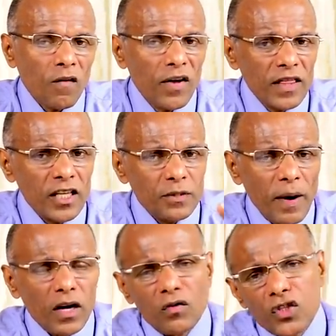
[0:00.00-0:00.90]
When this
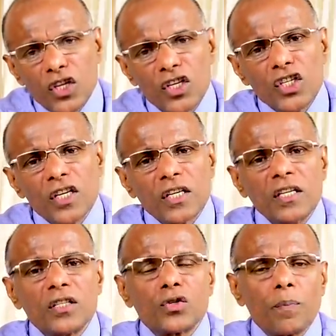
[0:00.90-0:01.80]
matter was initiated
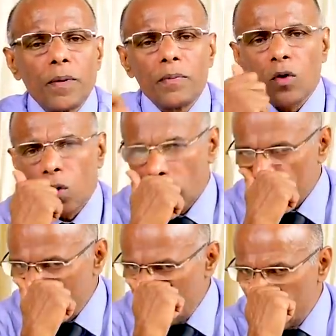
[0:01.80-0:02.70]
in the Supreme
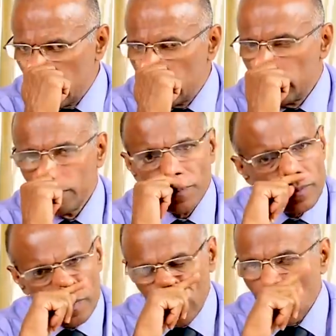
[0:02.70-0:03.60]
Court,
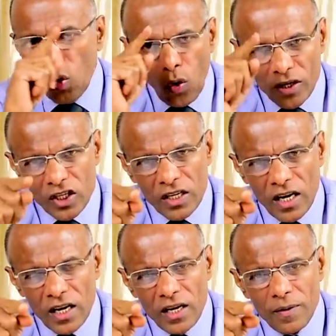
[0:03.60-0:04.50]

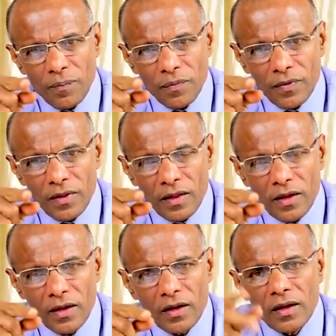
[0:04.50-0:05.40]
originally
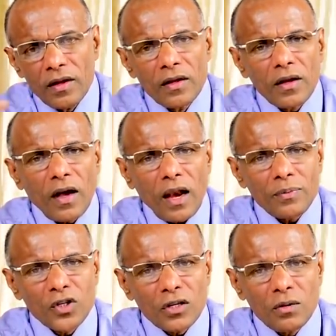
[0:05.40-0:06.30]

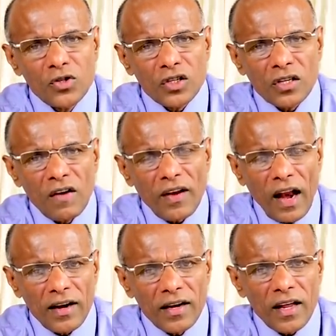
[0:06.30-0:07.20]
Corruption Commission gave an
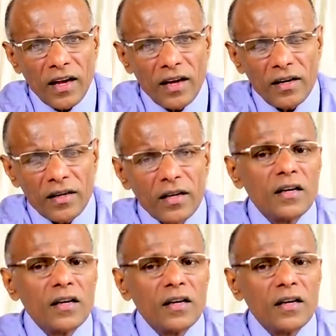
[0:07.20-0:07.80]
undertaking